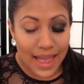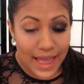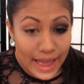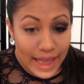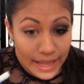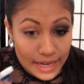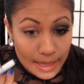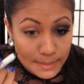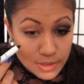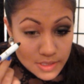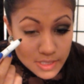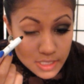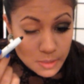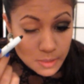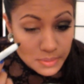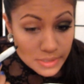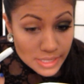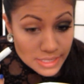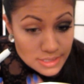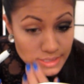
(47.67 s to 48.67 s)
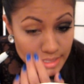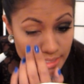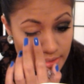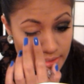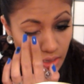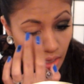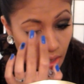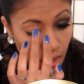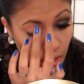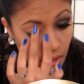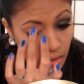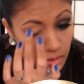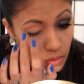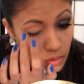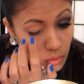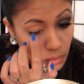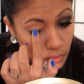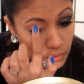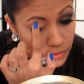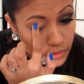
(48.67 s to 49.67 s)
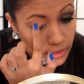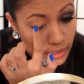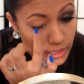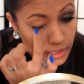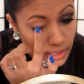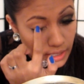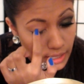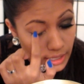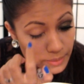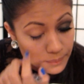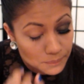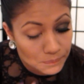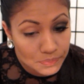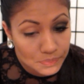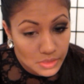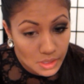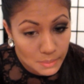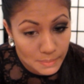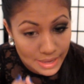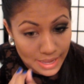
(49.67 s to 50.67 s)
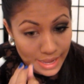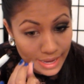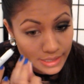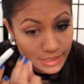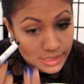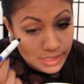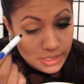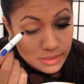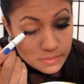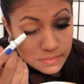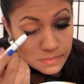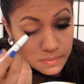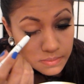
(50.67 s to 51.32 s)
And I'm just going to place this all over my eyelid.